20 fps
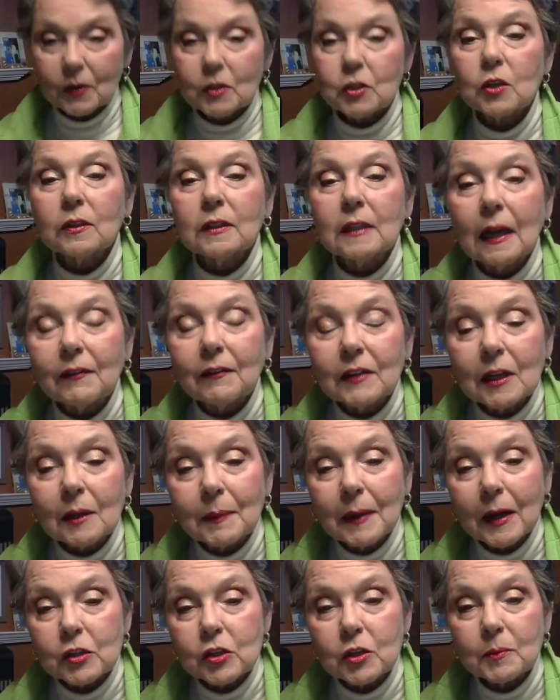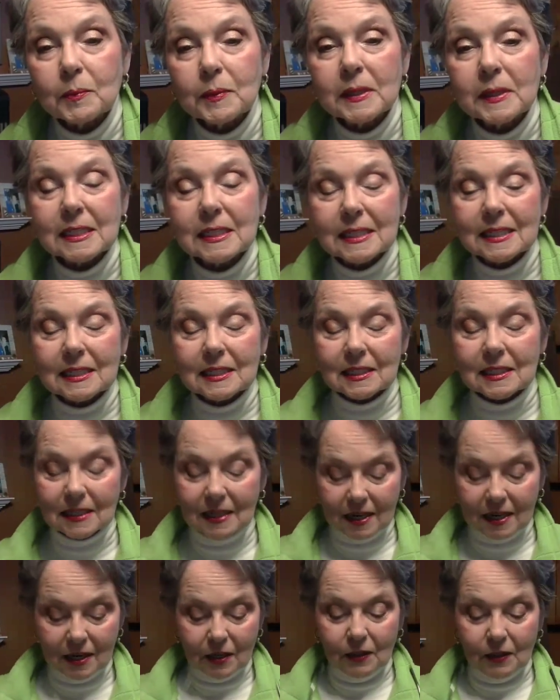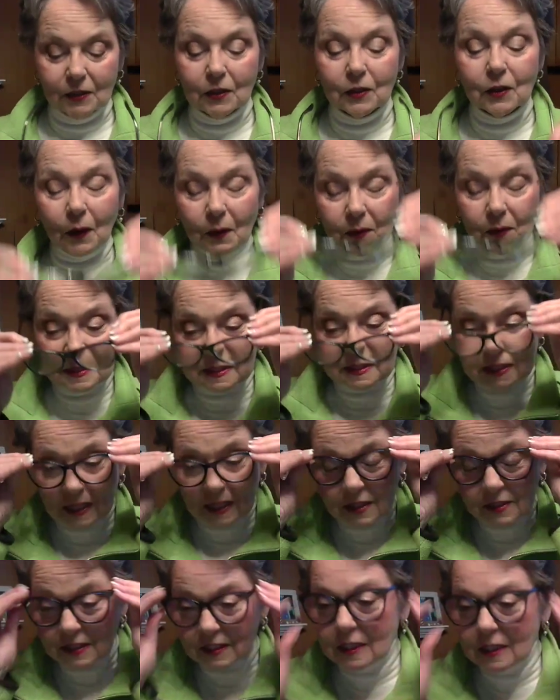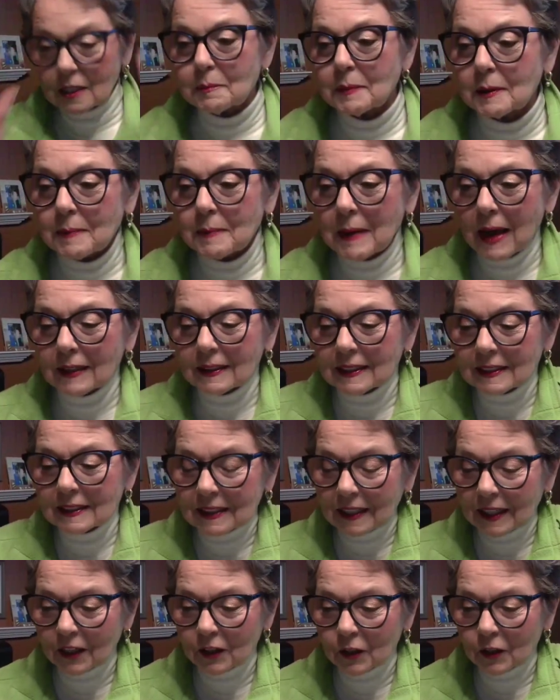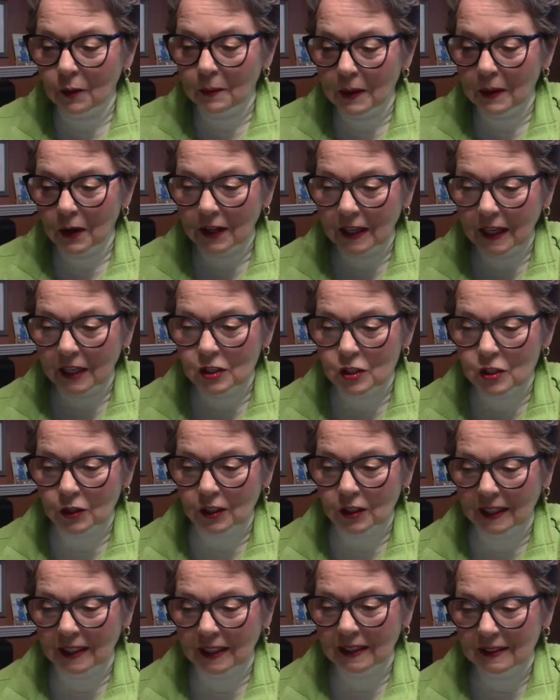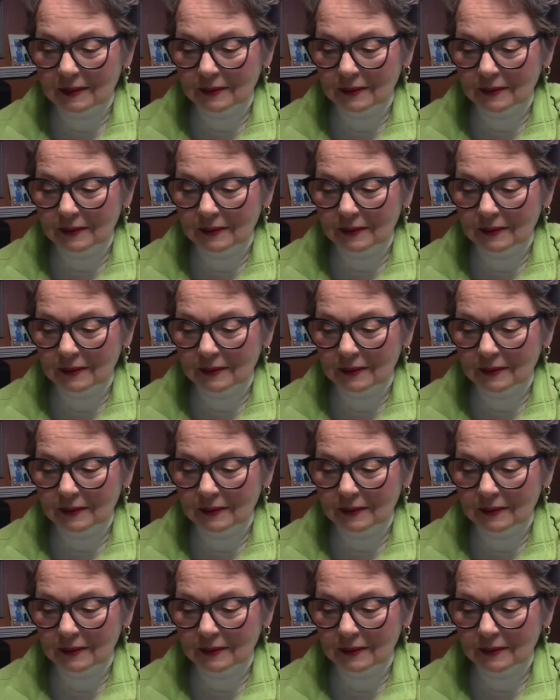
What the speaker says: you're loving about your business? Tell us a little bit about Linda and her Mary Kay journey.